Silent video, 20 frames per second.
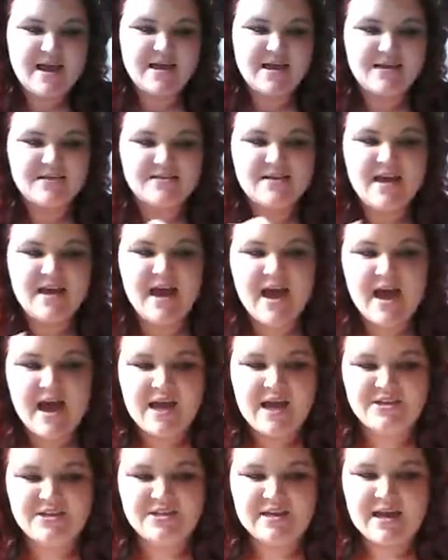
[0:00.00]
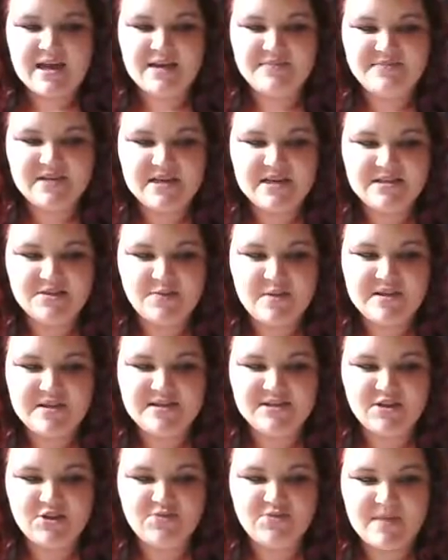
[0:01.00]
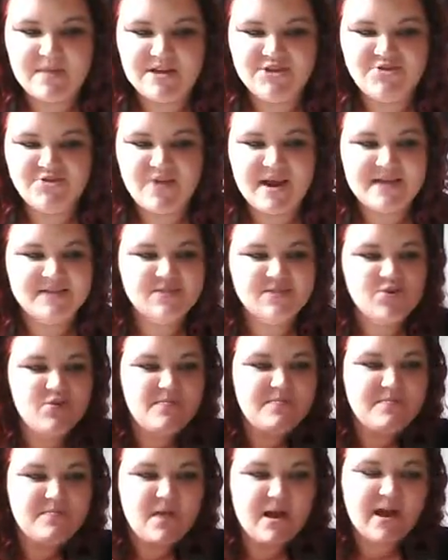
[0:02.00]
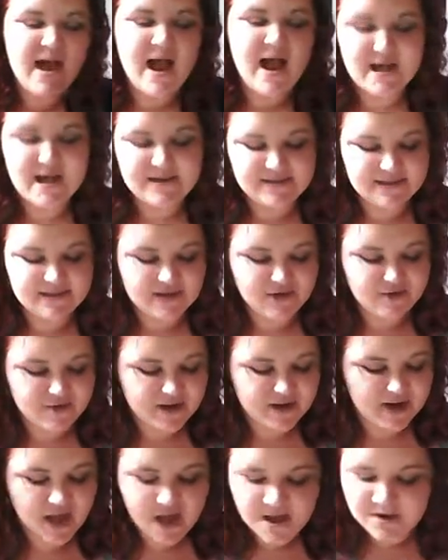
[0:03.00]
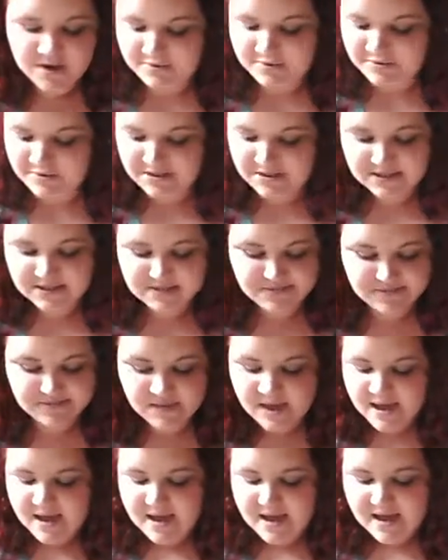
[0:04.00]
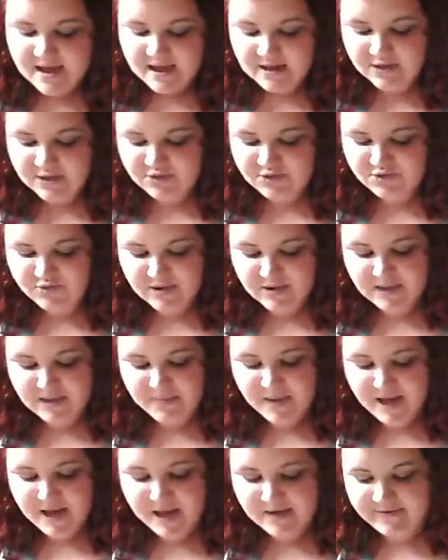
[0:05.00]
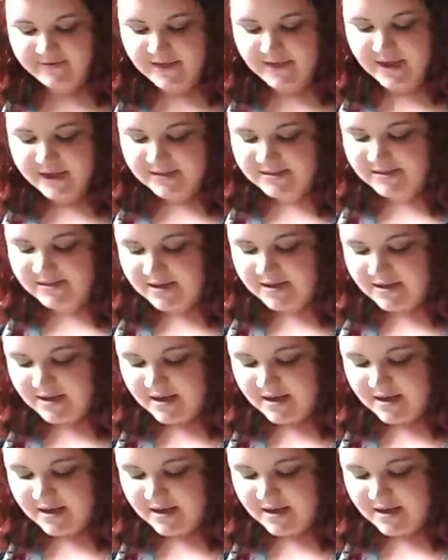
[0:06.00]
and I just kind of tend to wear this on my dress or on a cardigan or a coat, and it looks really perfect.